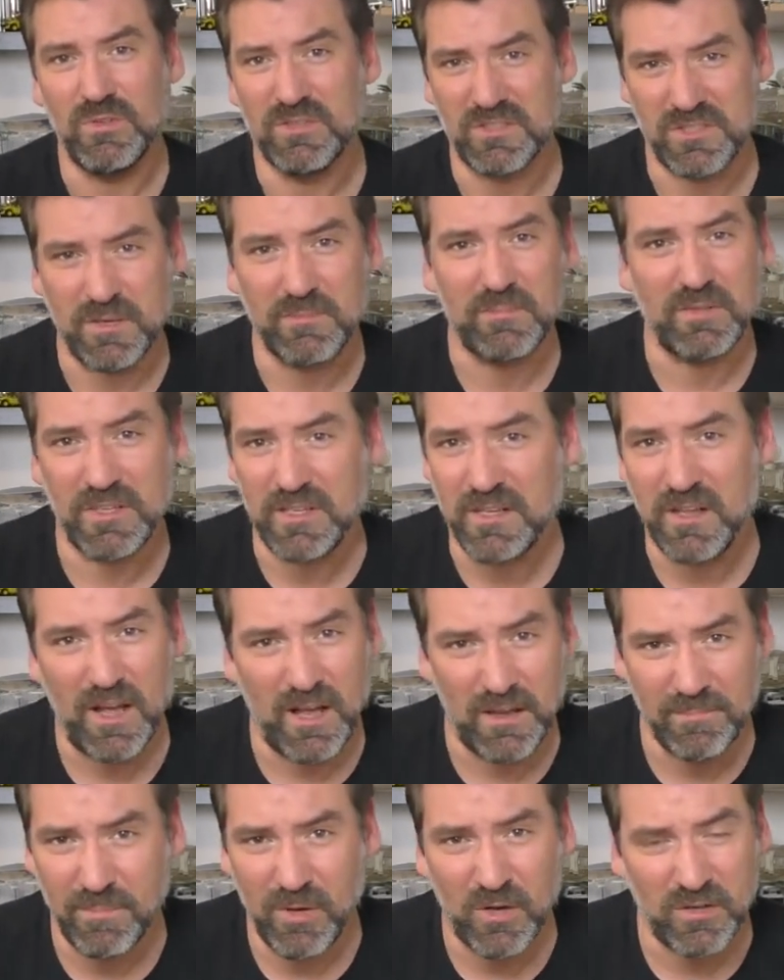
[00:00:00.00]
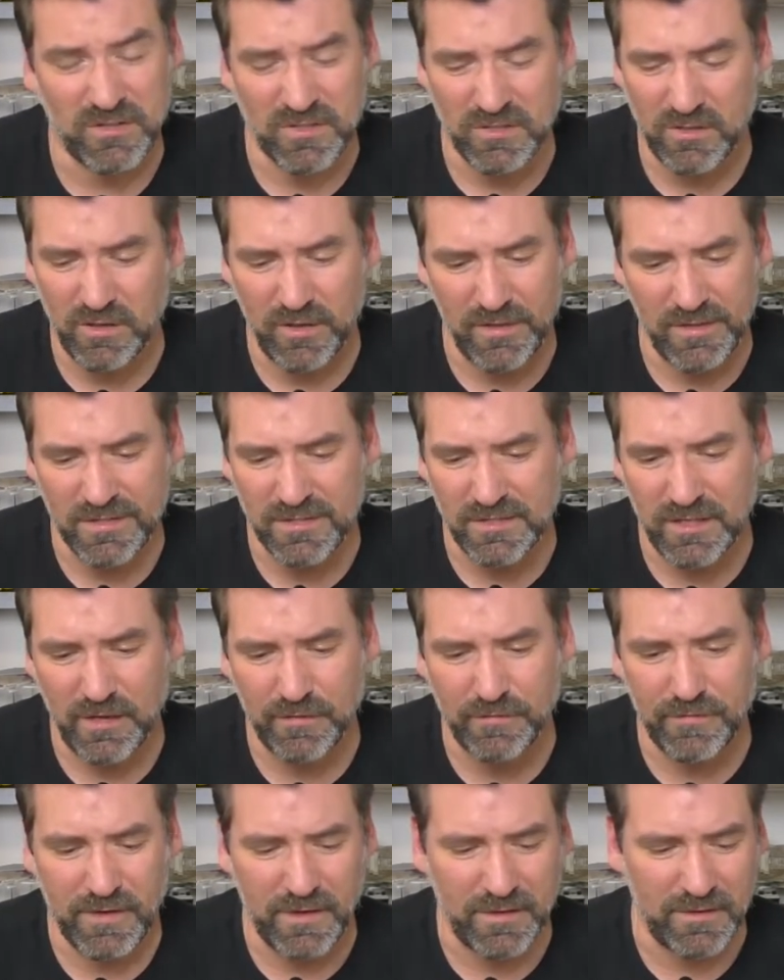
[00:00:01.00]
simply unbox all the
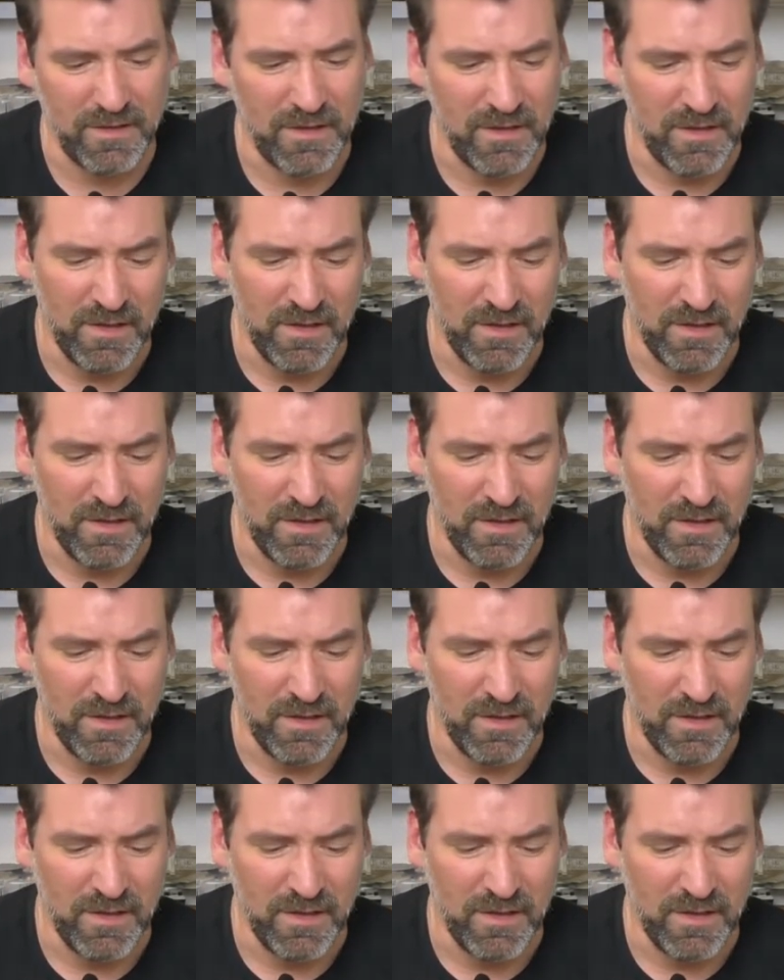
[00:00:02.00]
stuff. And